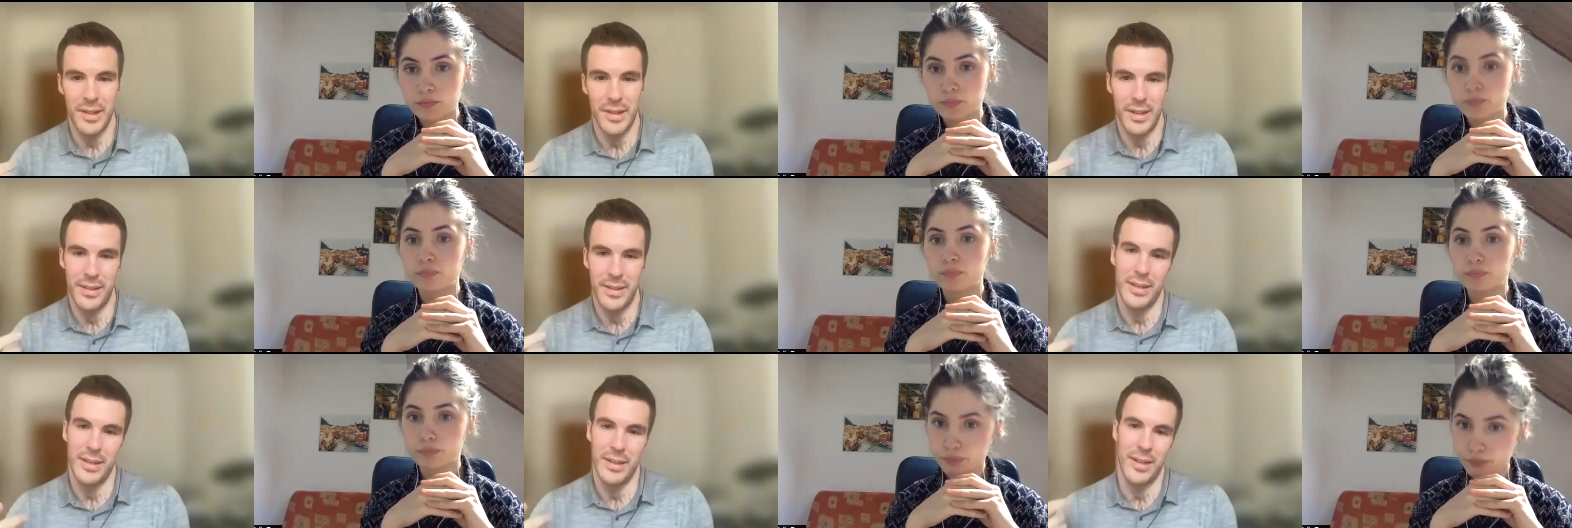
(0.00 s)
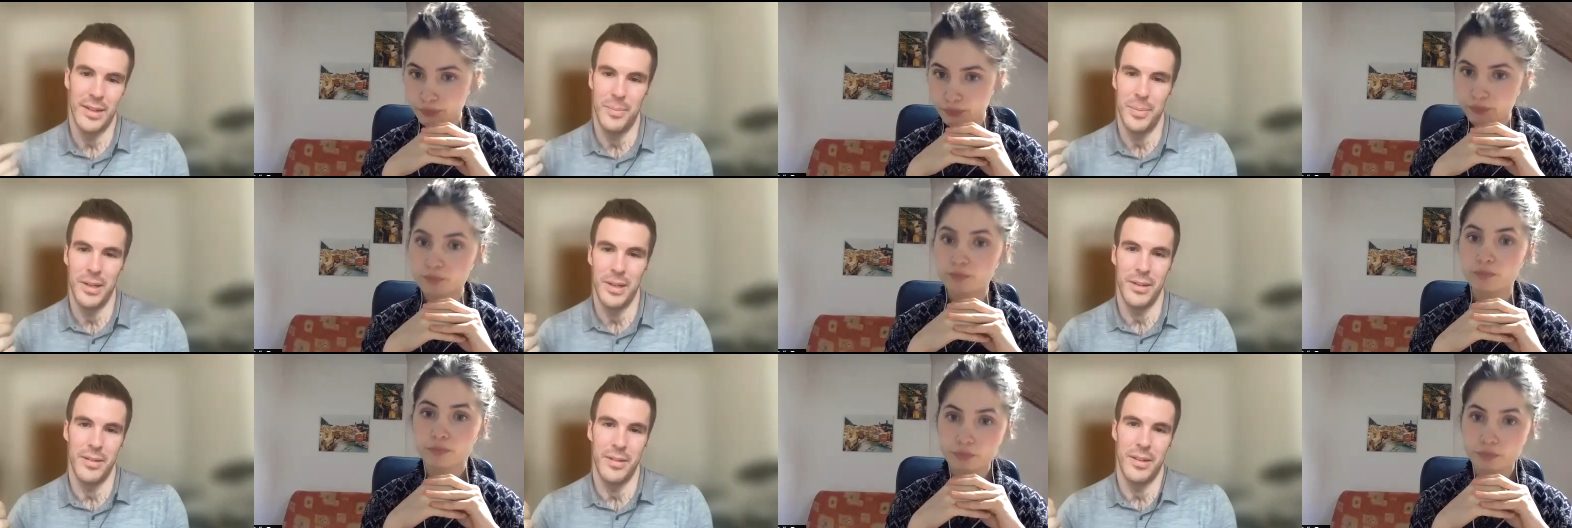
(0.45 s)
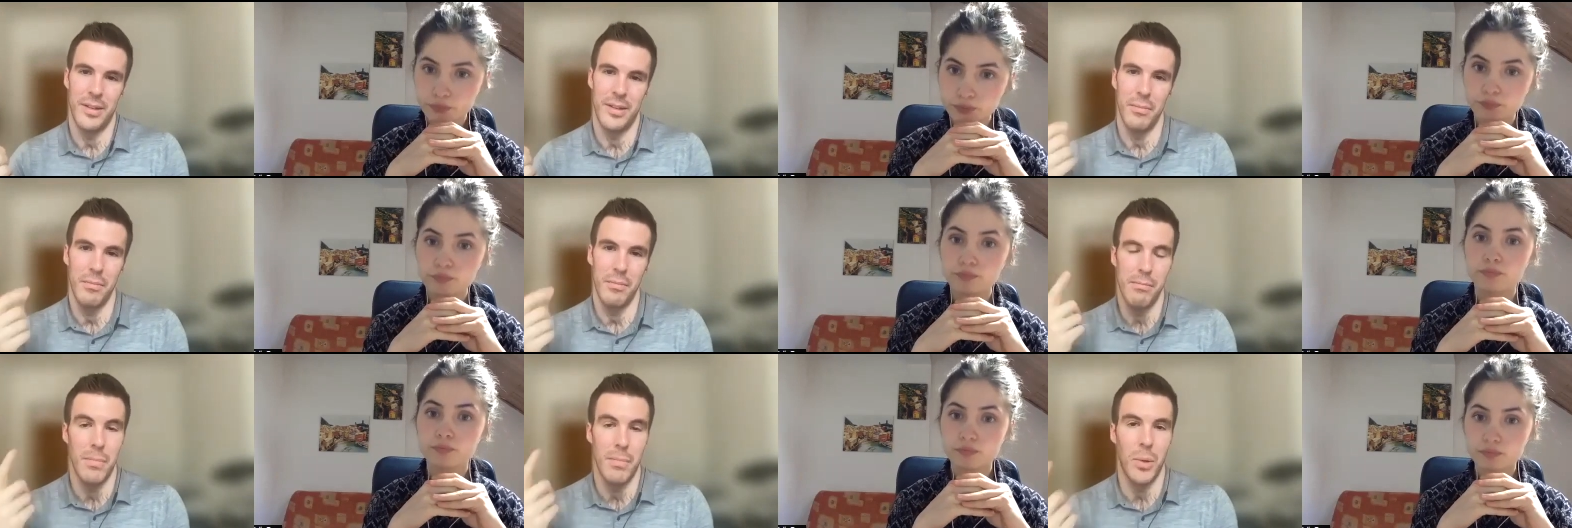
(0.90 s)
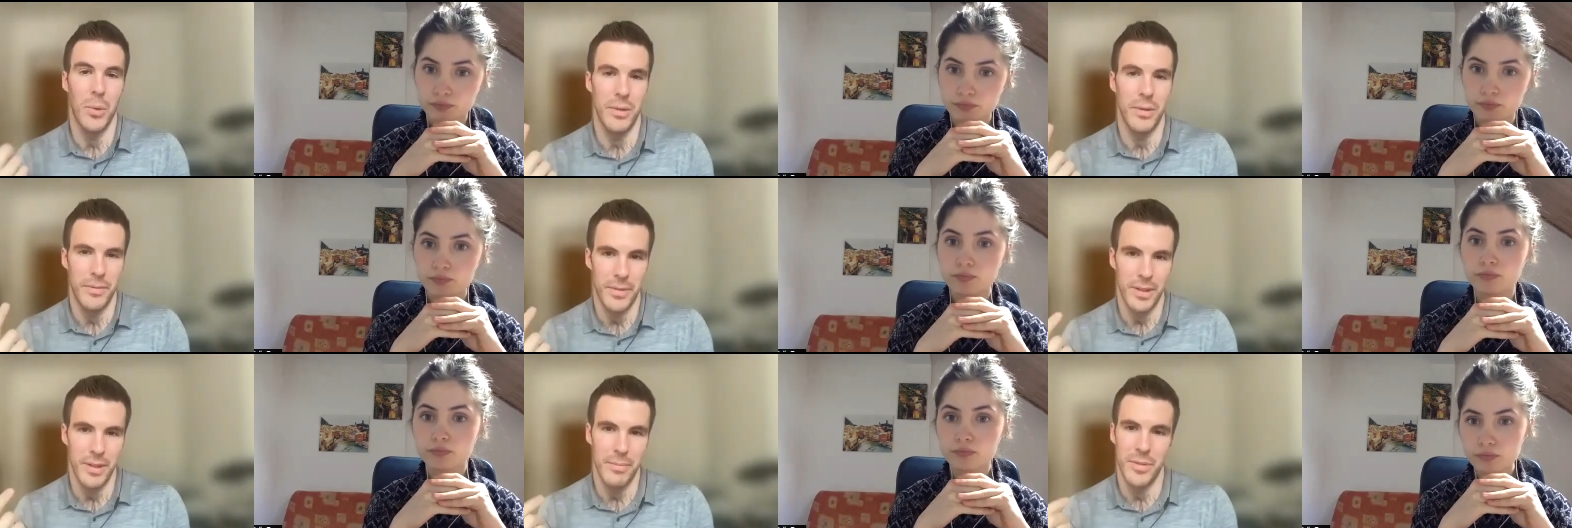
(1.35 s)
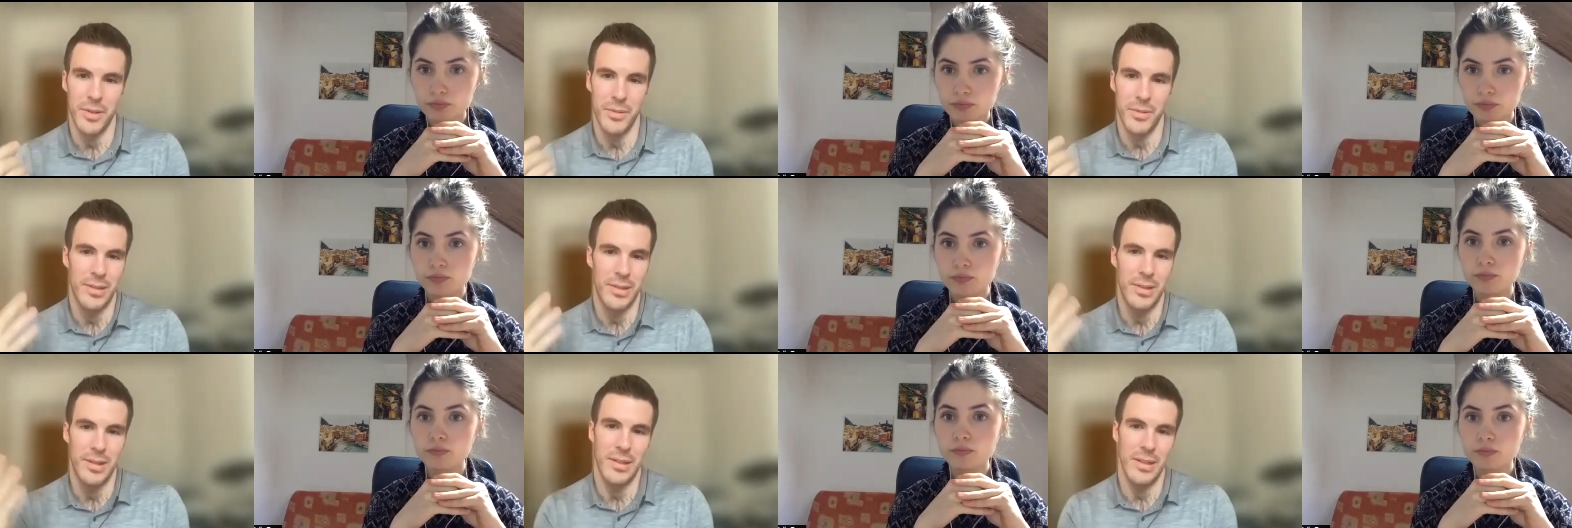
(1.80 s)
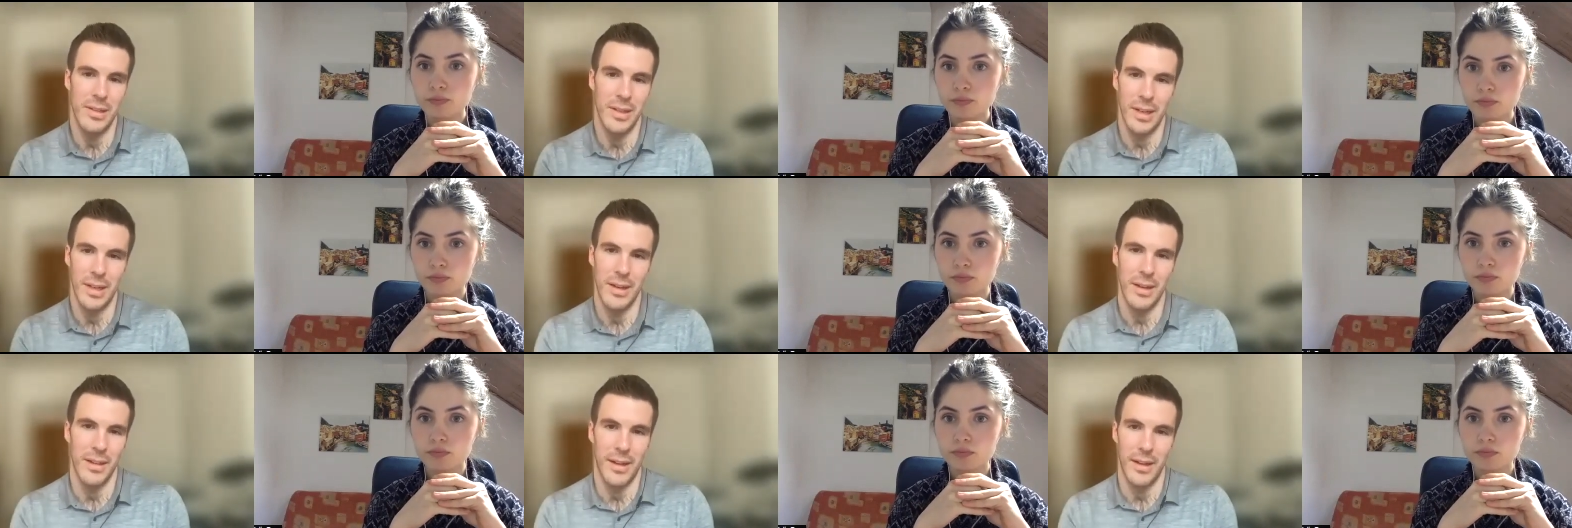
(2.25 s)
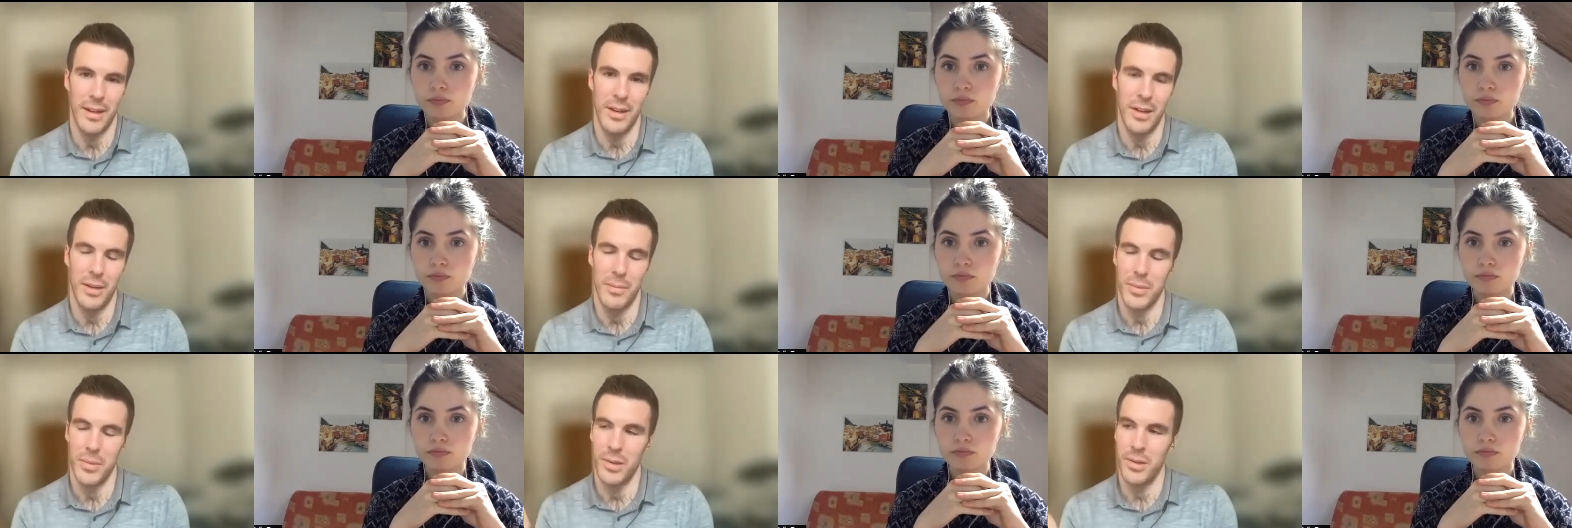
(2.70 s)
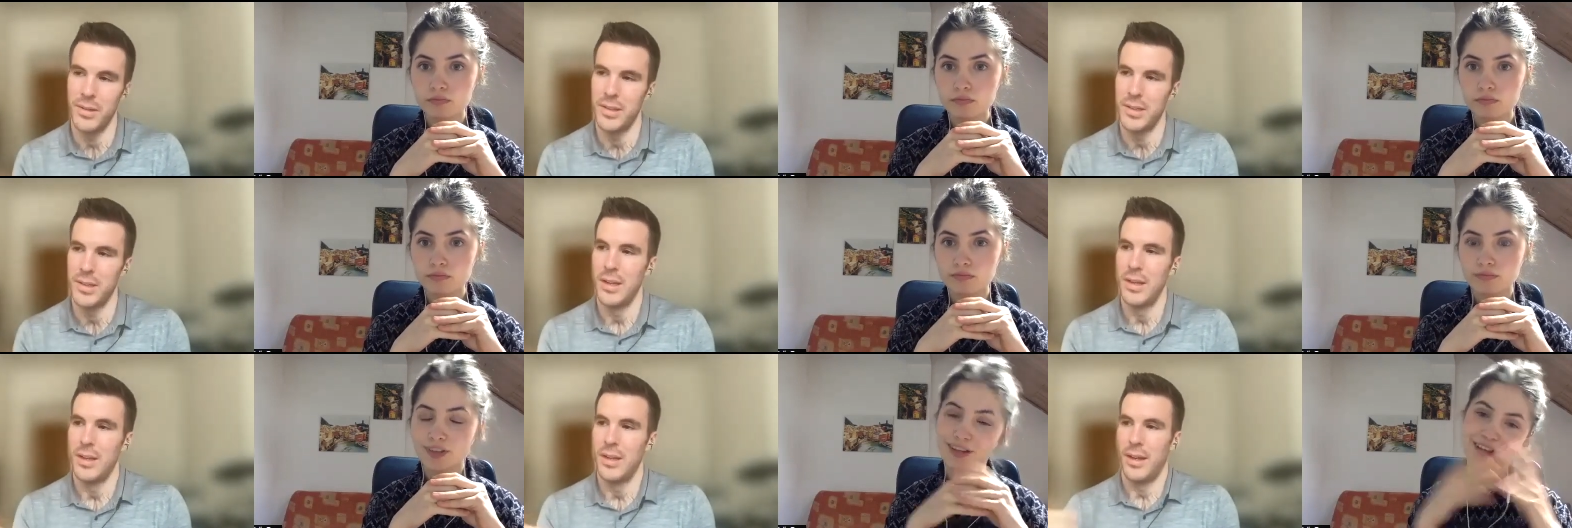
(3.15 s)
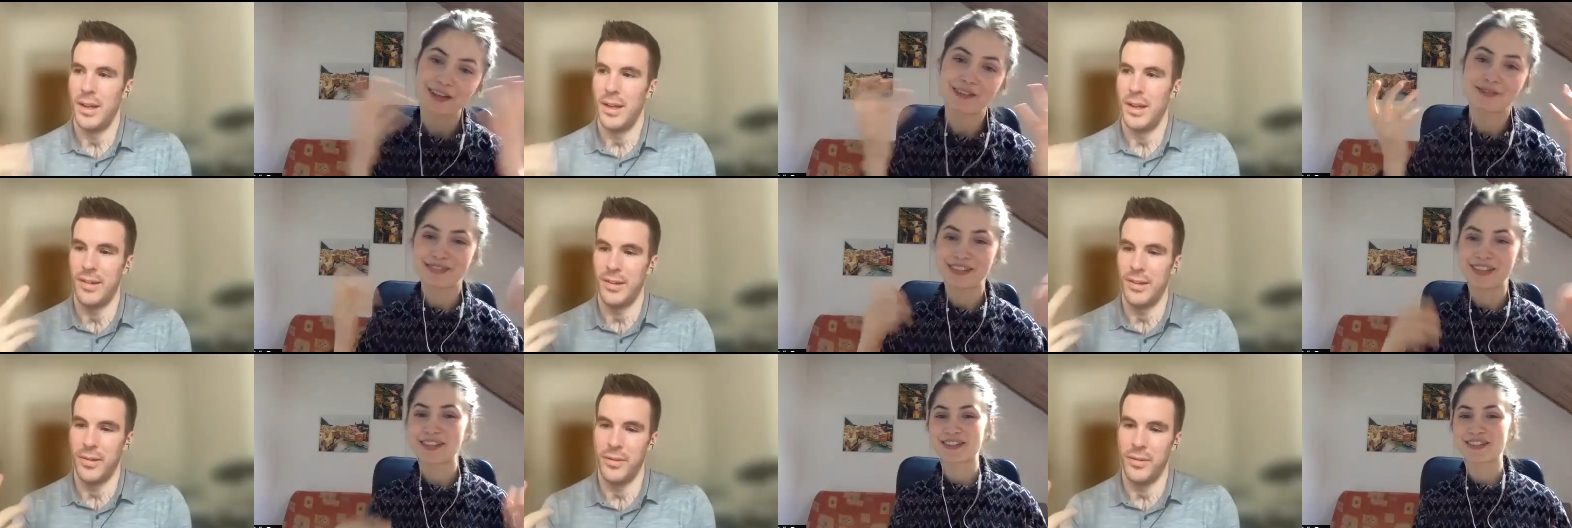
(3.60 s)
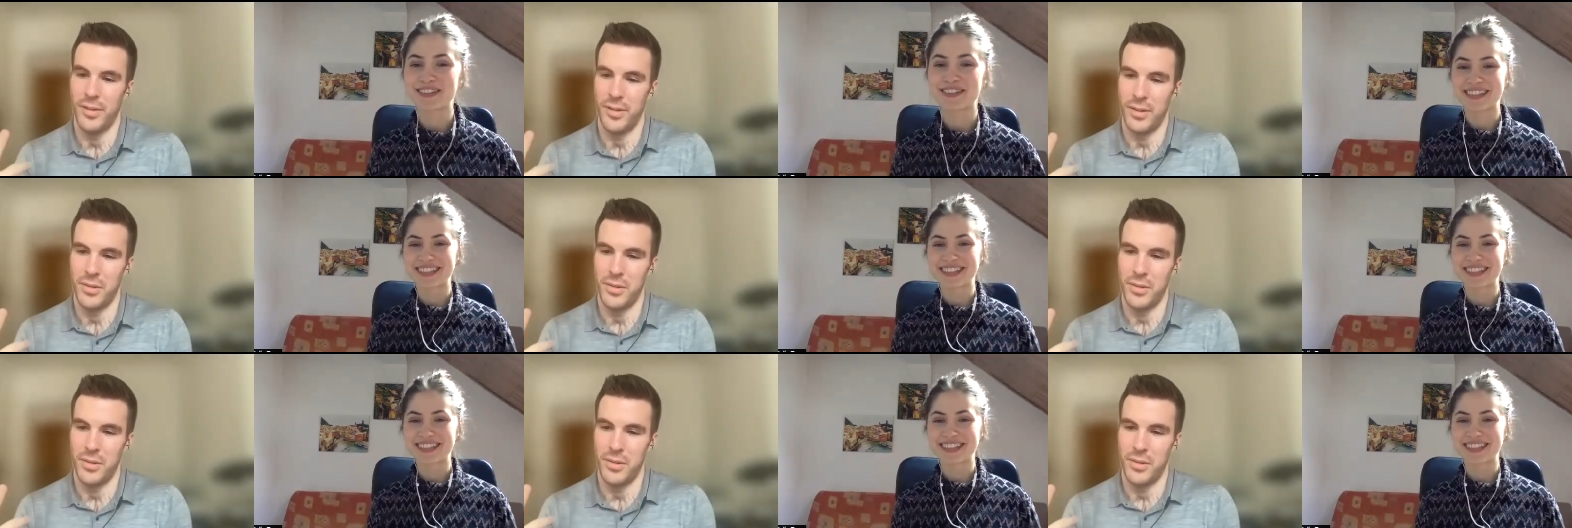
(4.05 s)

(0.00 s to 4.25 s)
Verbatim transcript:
Speaker 1: I think that's mm-hmm. because there are more of them, so it's easy to get a lot of numbers. Yeah, it's also